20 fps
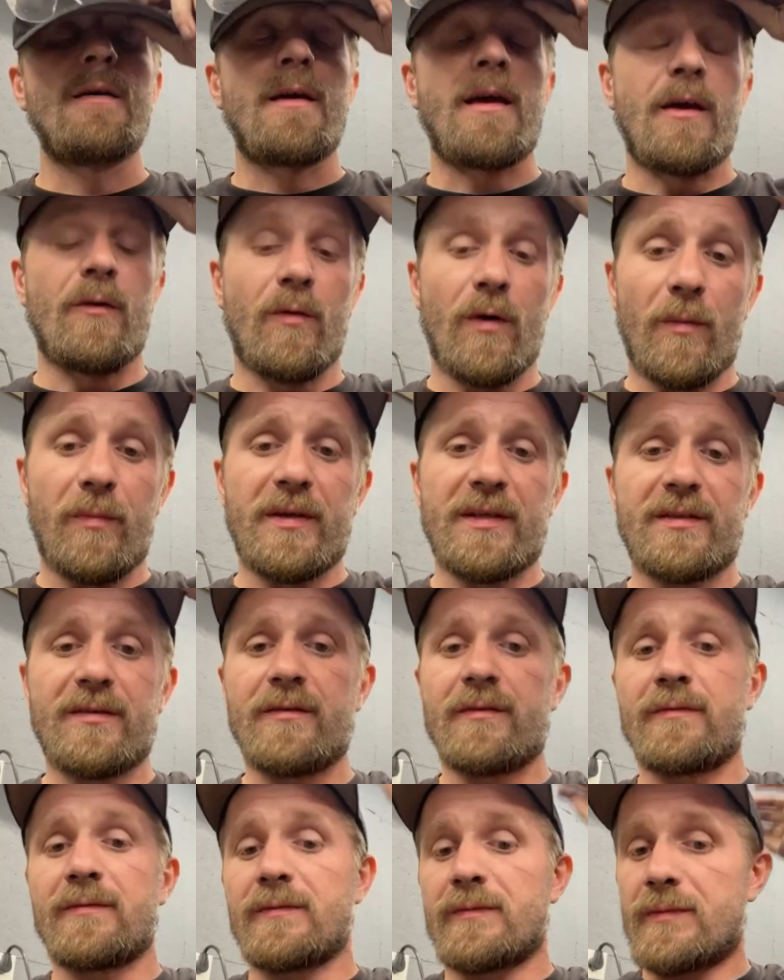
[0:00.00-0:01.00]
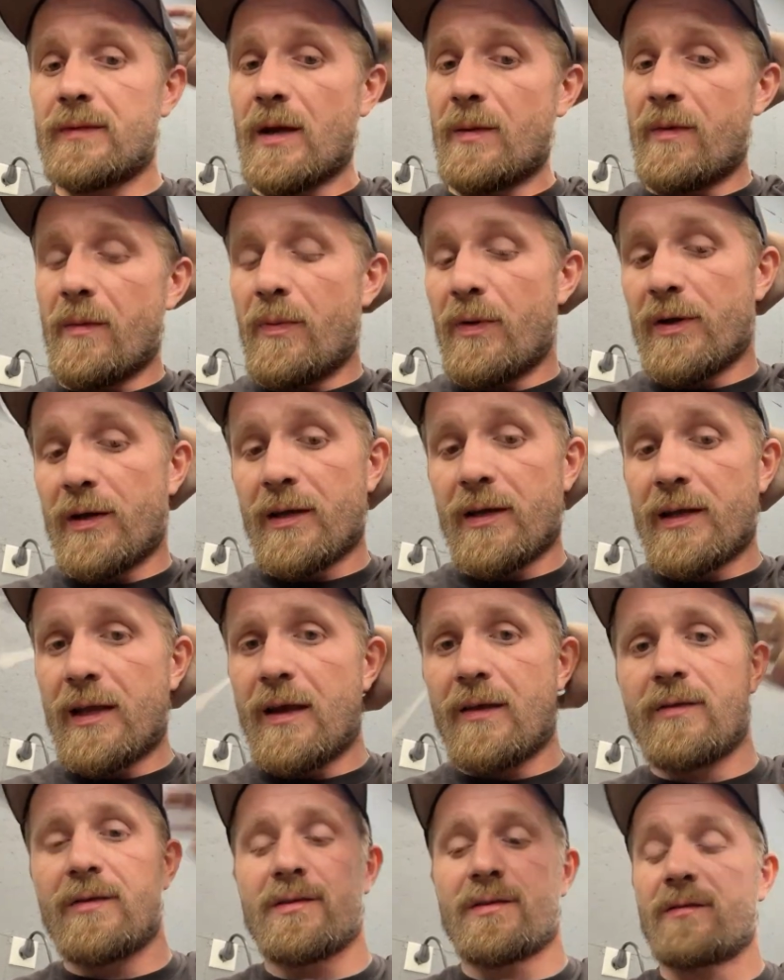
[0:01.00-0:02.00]
It will be soon. I'll be putting it
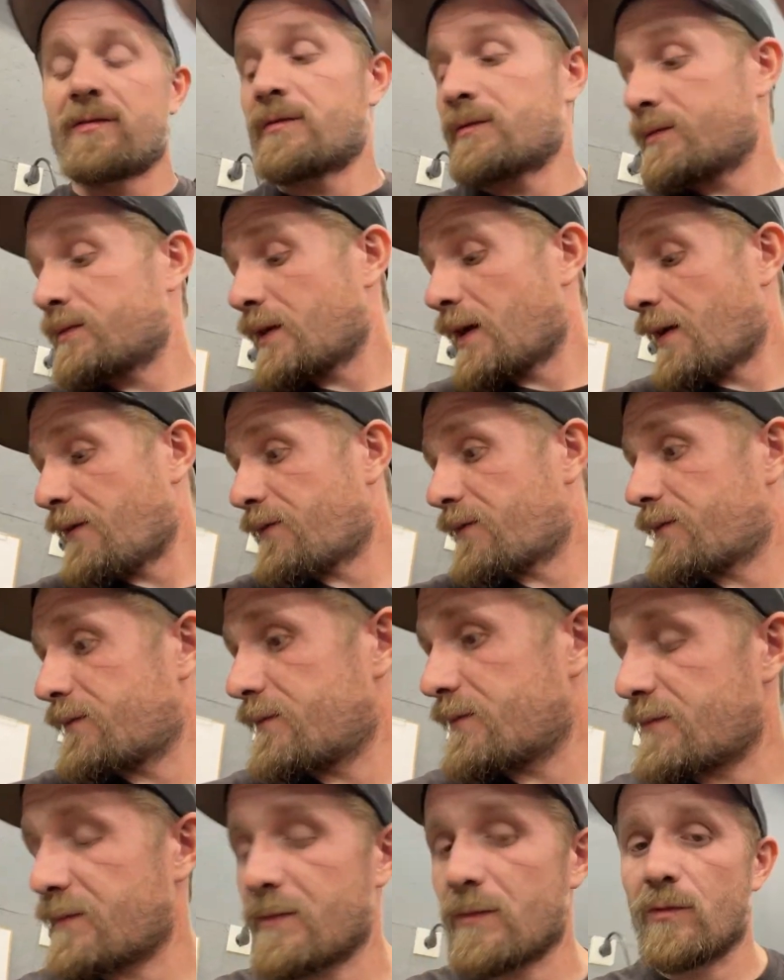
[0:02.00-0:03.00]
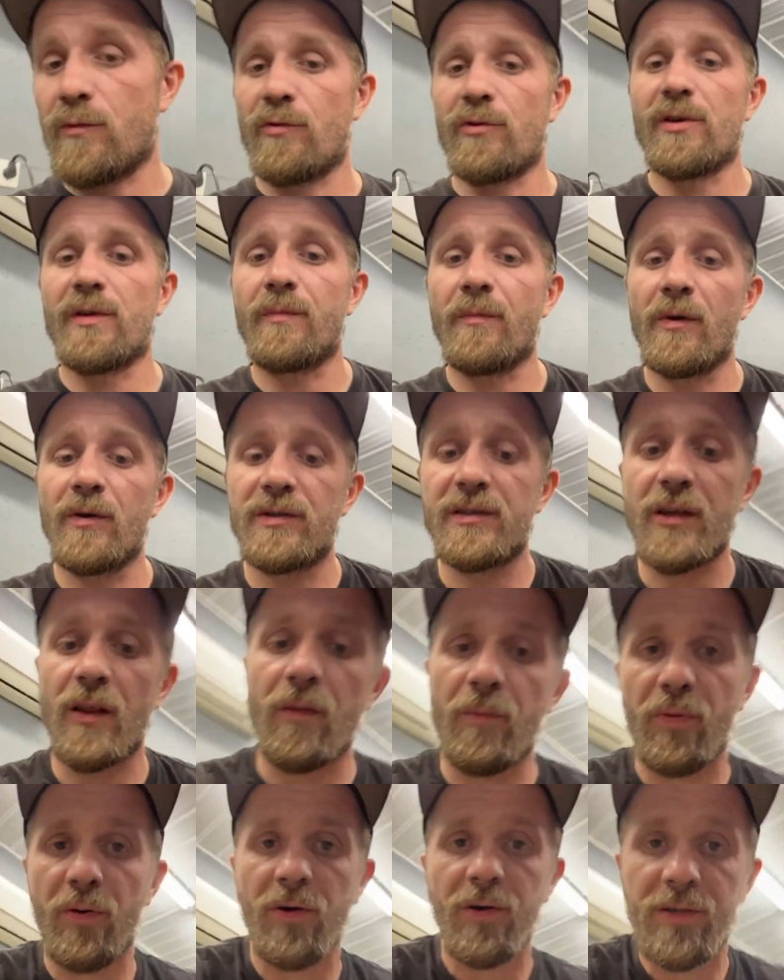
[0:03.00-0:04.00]
together soon. I've ordered most of the
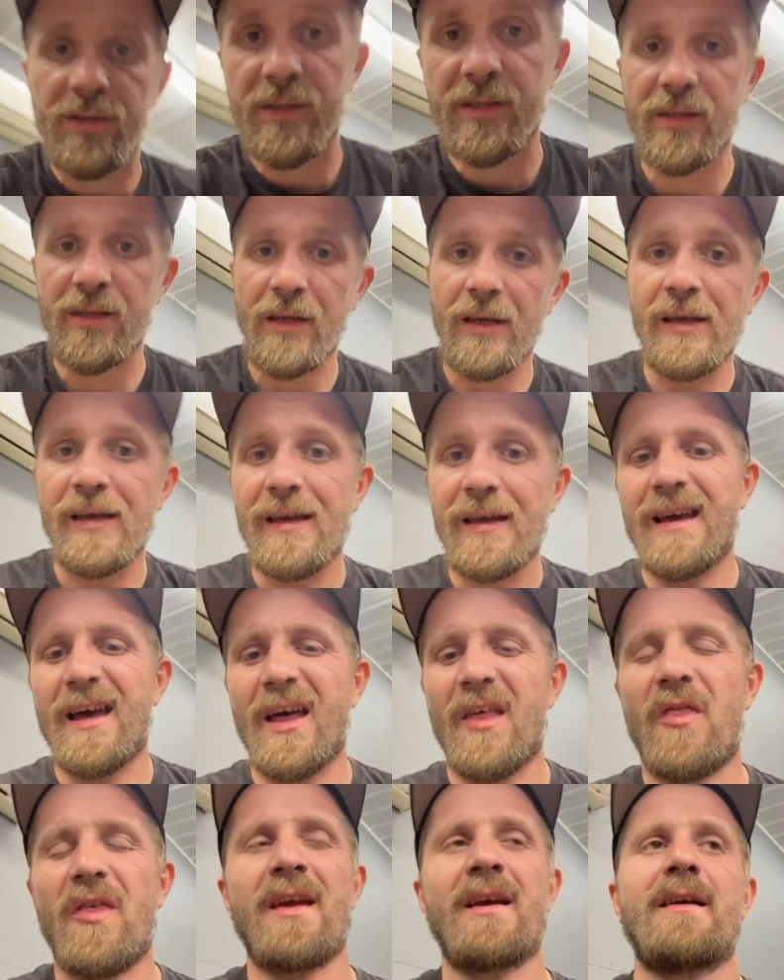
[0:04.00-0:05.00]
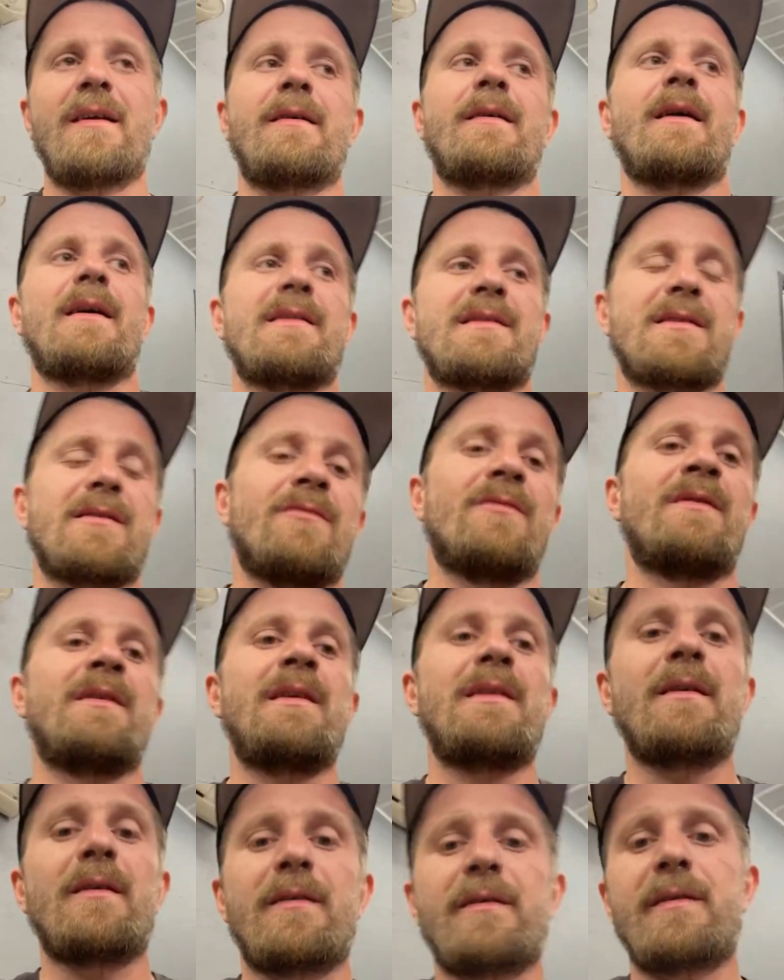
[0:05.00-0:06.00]
parts. I think I still
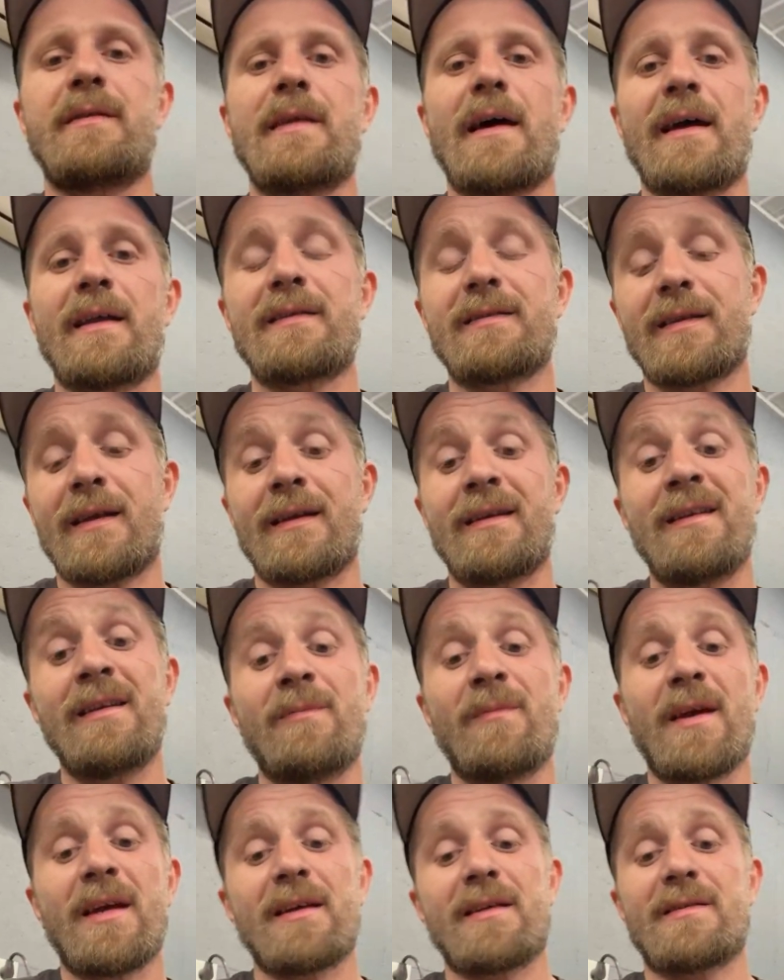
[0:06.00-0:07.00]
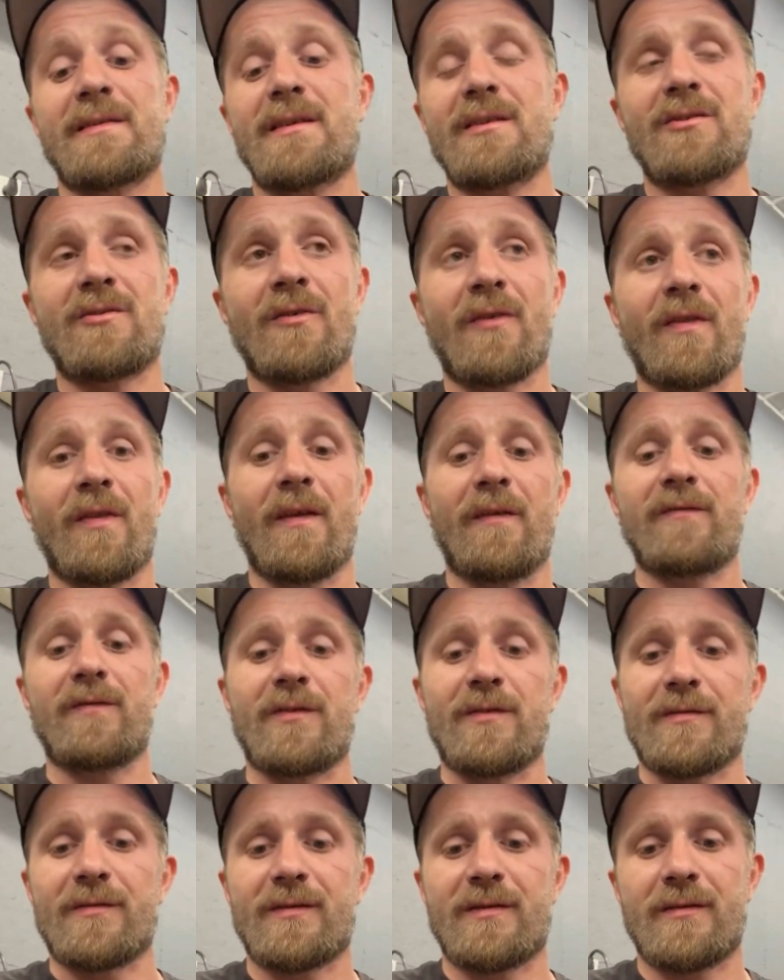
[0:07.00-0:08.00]
need to, I need to make a decision on
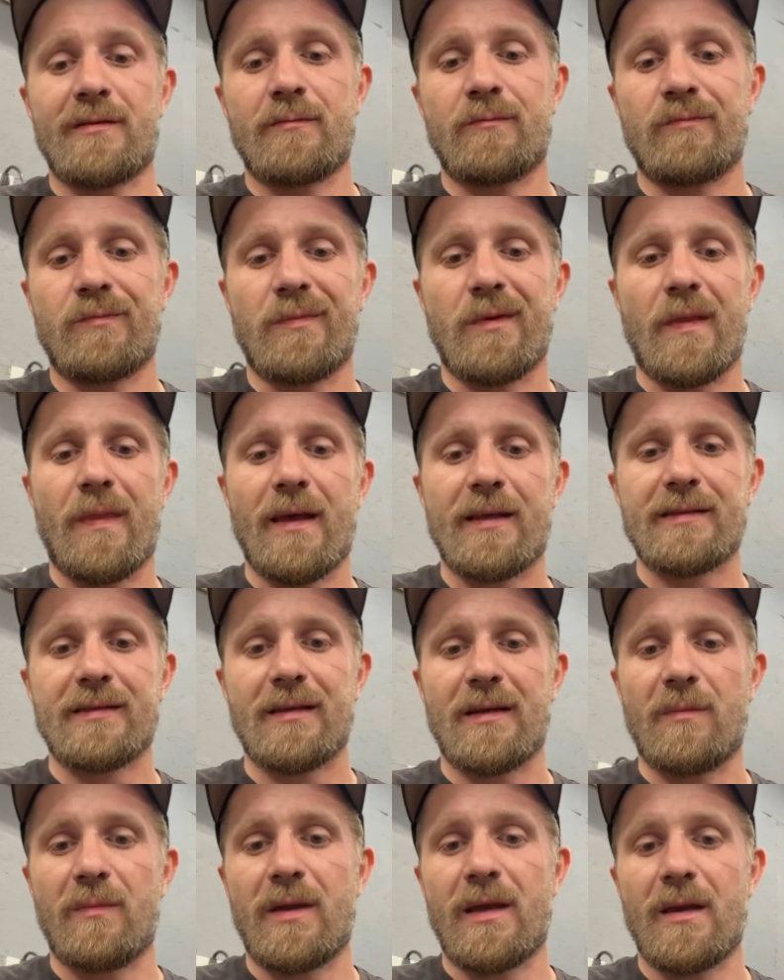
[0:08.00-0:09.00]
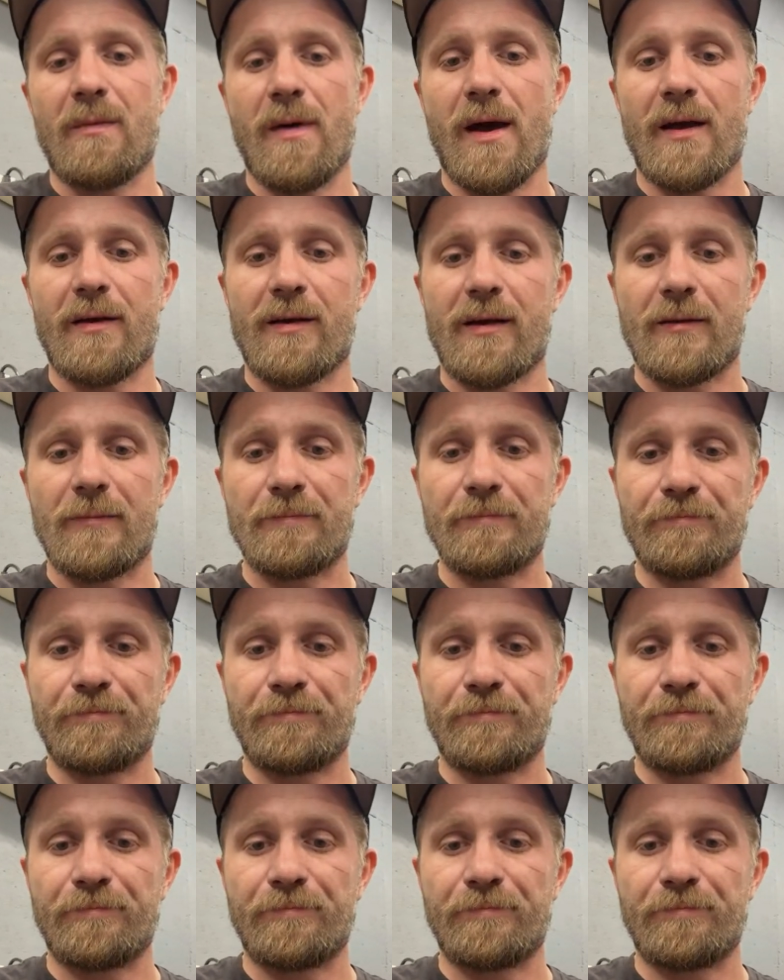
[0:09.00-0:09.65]
lifters, and that's going to be about it.